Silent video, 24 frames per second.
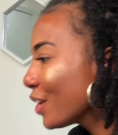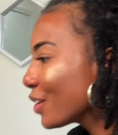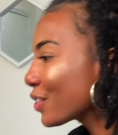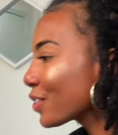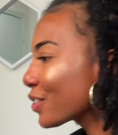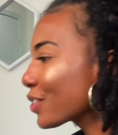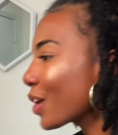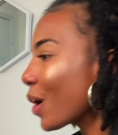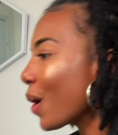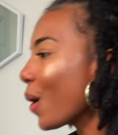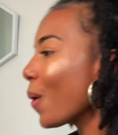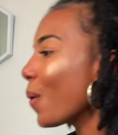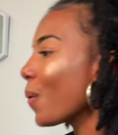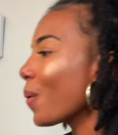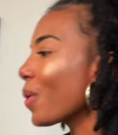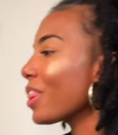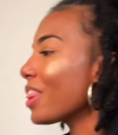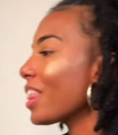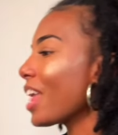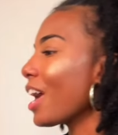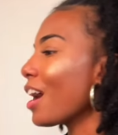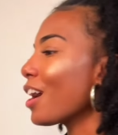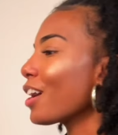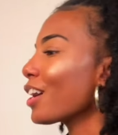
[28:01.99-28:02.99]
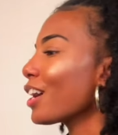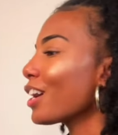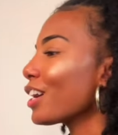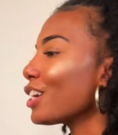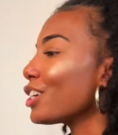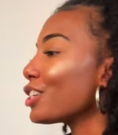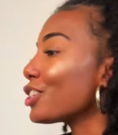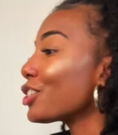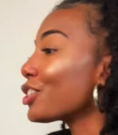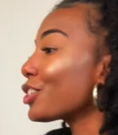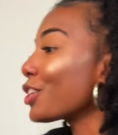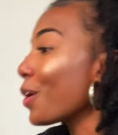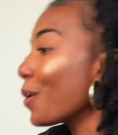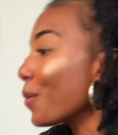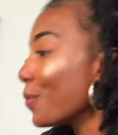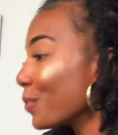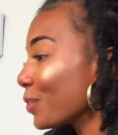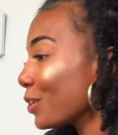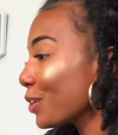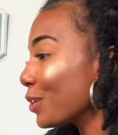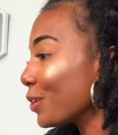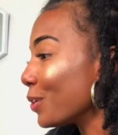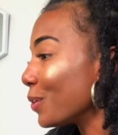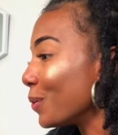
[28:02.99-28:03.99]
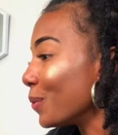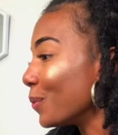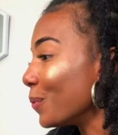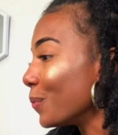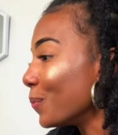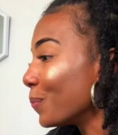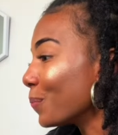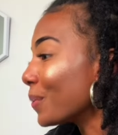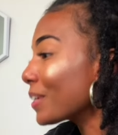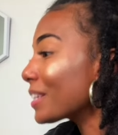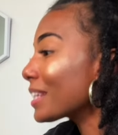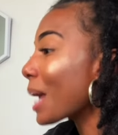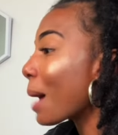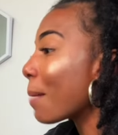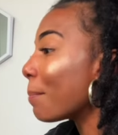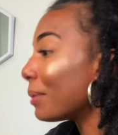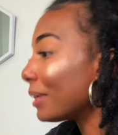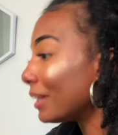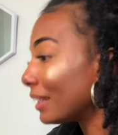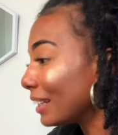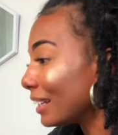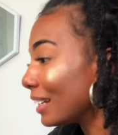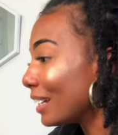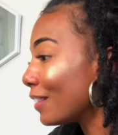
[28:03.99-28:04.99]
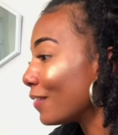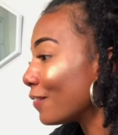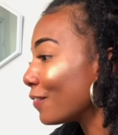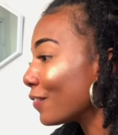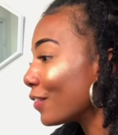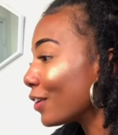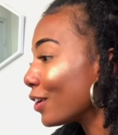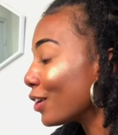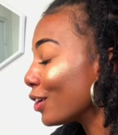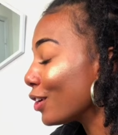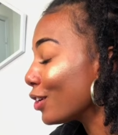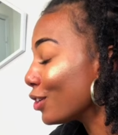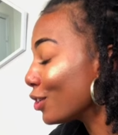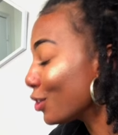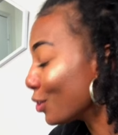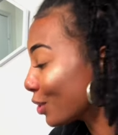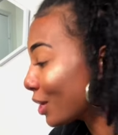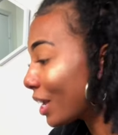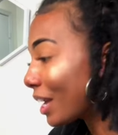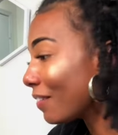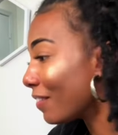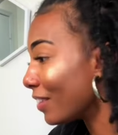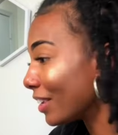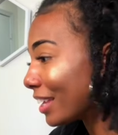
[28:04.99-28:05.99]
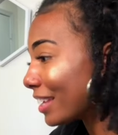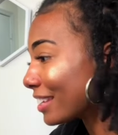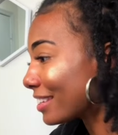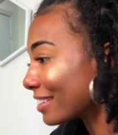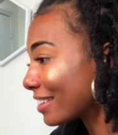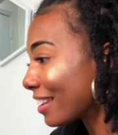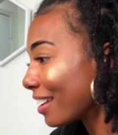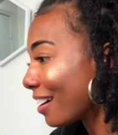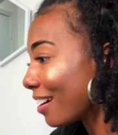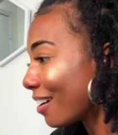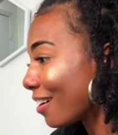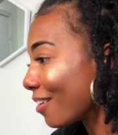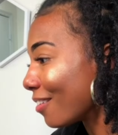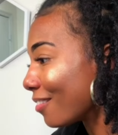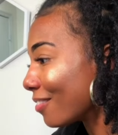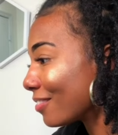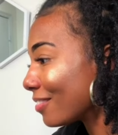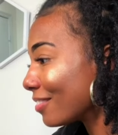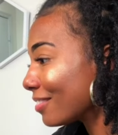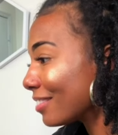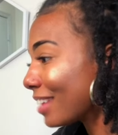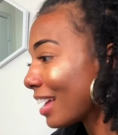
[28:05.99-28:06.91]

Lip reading: So they're gonna show you what type of love you're giving yourself.